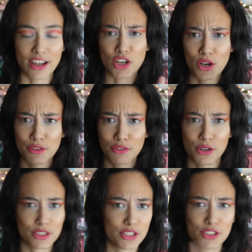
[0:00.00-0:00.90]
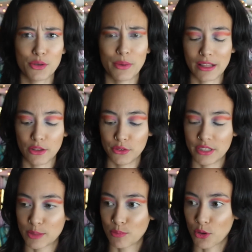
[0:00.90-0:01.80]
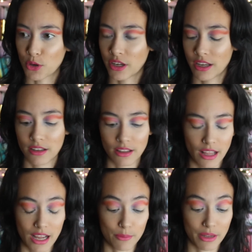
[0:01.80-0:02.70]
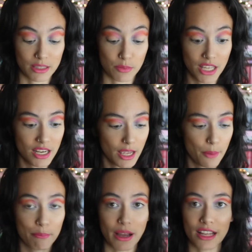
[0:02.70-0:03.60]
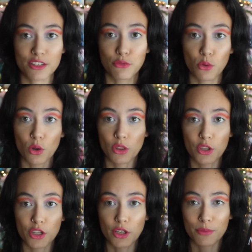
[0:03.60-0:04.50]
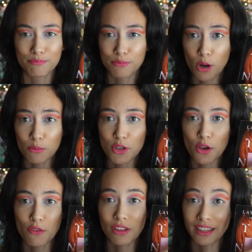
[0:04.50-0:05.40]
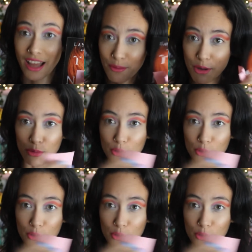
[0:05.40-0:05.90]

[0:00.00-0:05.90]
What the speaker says: I totally forgot to include this book in the beginning, but for the prompt of a library